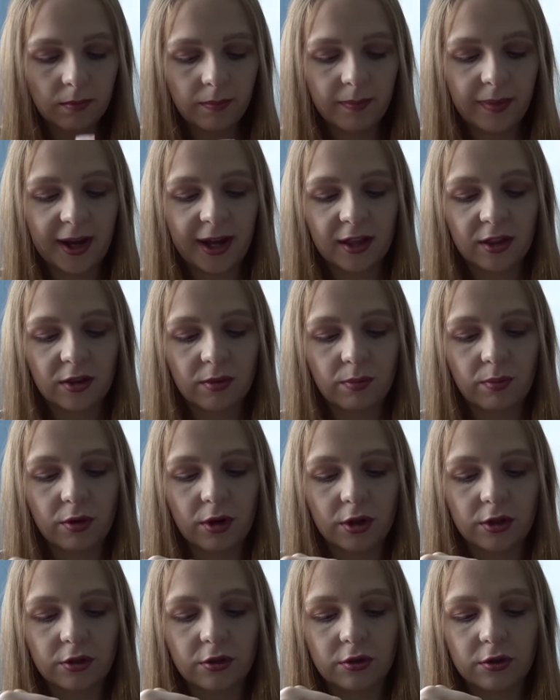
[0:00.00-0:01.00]
bath
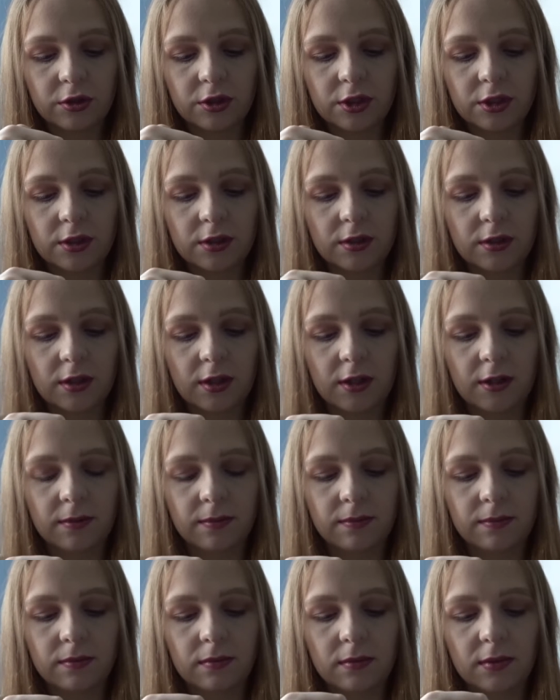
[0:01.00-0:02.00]
product that
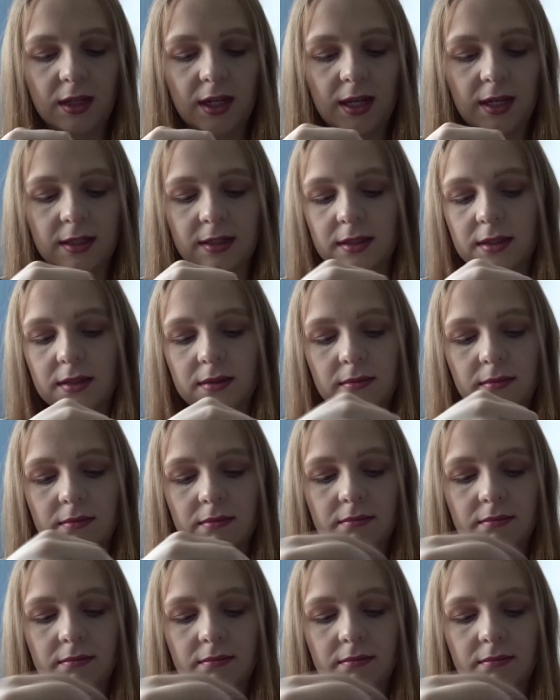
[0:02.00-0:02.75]
is...